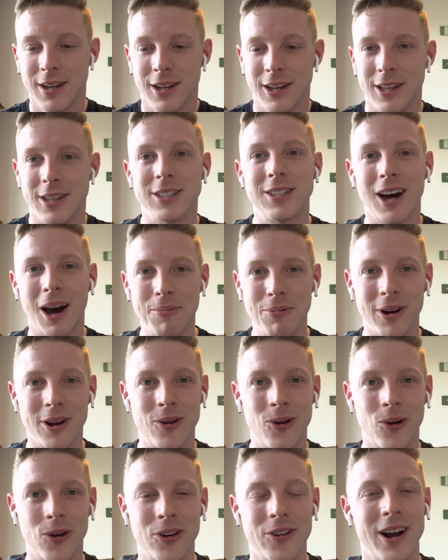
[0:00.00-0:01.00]
In the top right
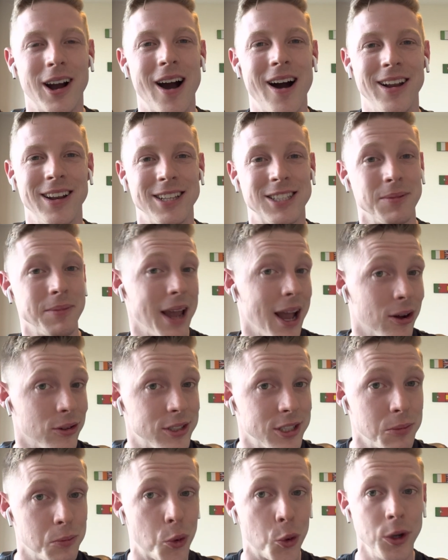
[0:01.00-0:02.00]
corner, I highlight some
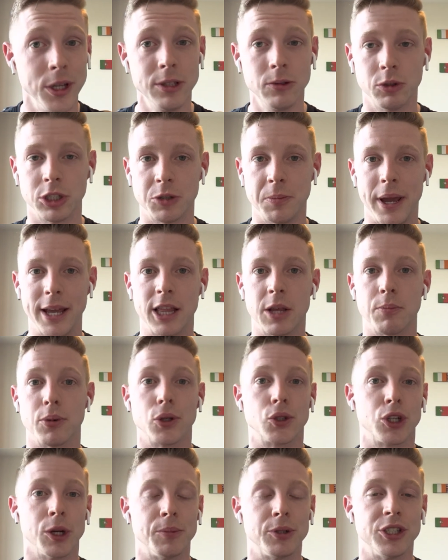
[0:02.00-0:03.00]
counseling points which make the
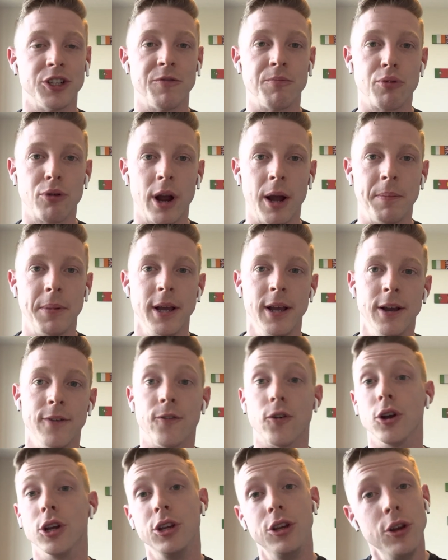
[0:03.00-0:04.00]
prescription of PrEP
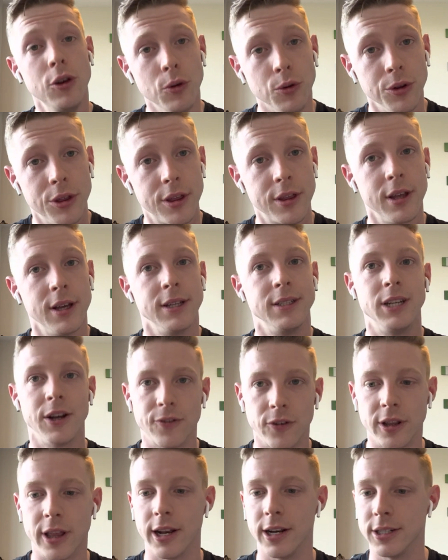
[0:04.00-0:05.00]
for youth
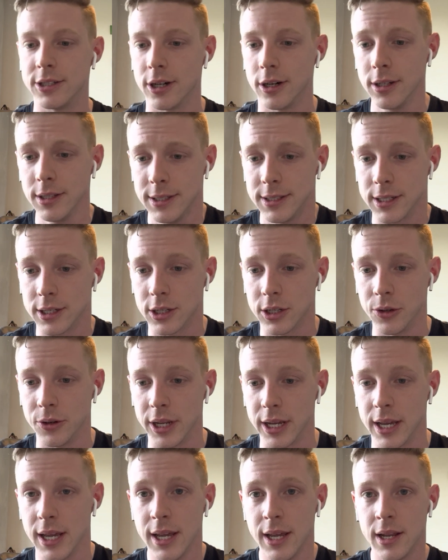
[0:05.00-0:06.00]
different than adults,
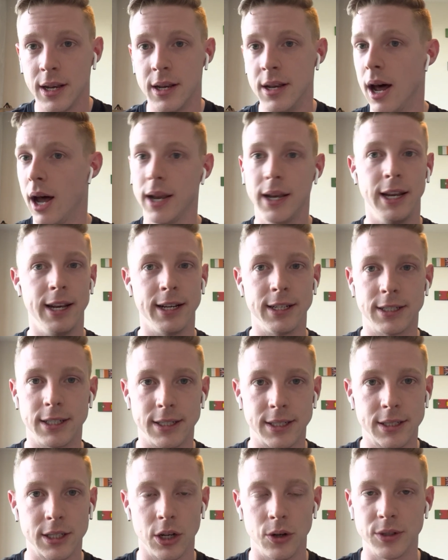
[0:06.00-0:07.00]
including not needing to
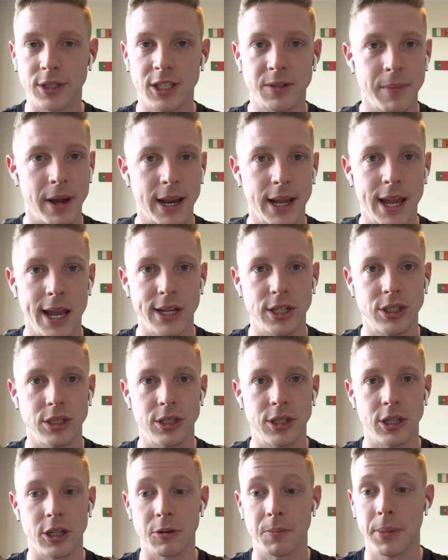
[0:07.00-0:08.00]
disclose this medication
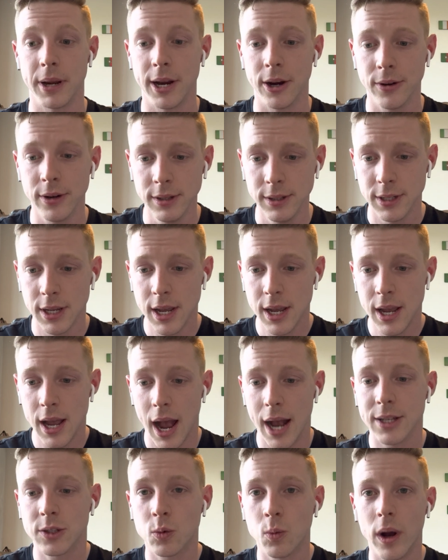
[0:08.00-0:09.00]
to their parents,
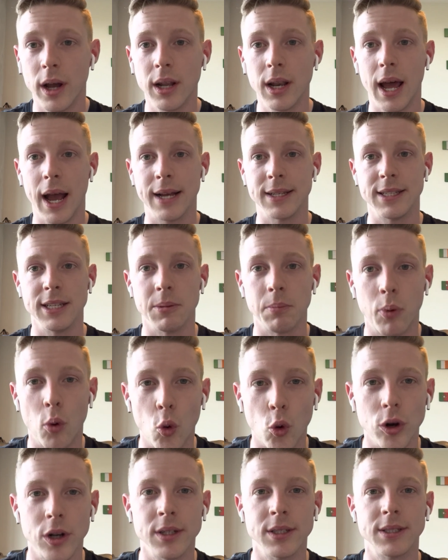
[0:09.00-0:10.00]
as well as the
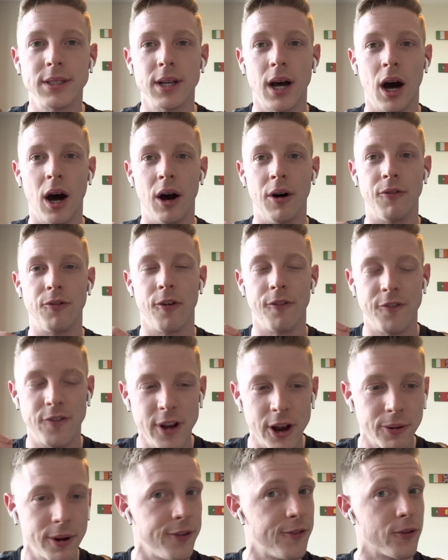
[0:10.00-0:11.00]
importance of
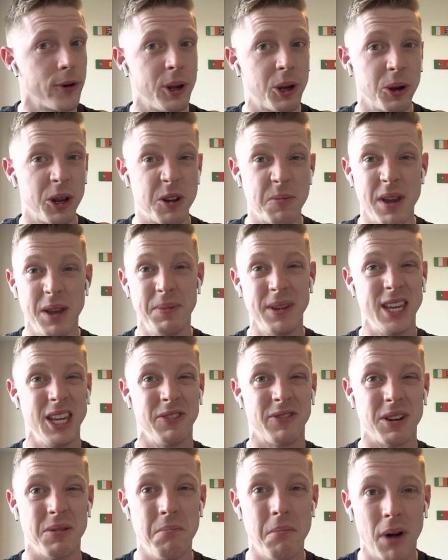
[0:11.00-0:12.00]
very frequent, maybe
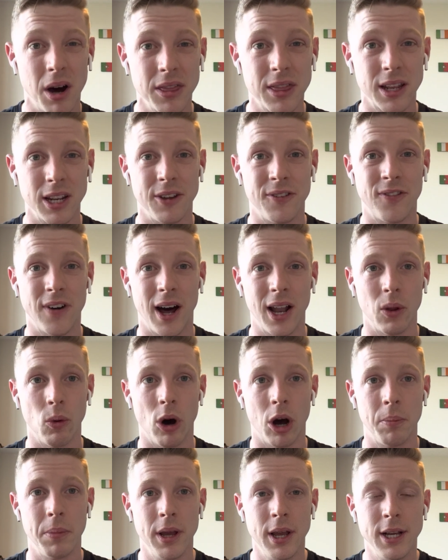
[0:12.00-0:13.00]
even monthly
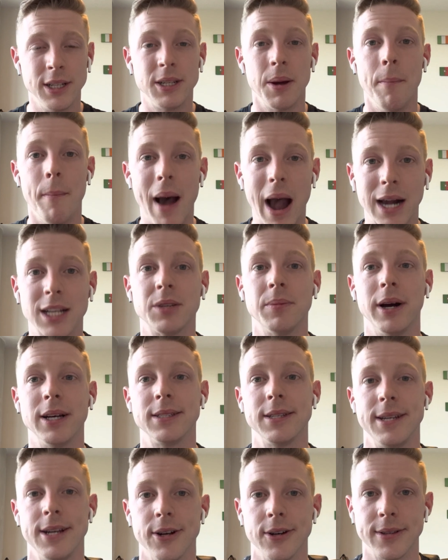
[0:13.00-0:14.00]
follow-up to maximize
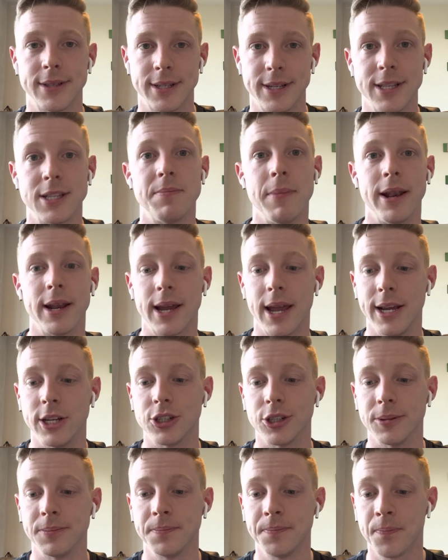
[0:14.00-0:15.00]
adherence to this
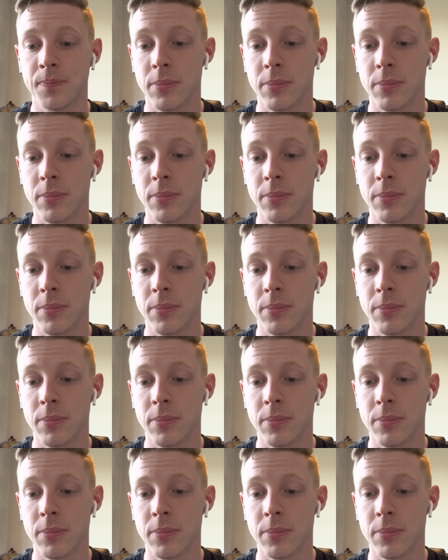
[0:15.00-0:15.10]
medication.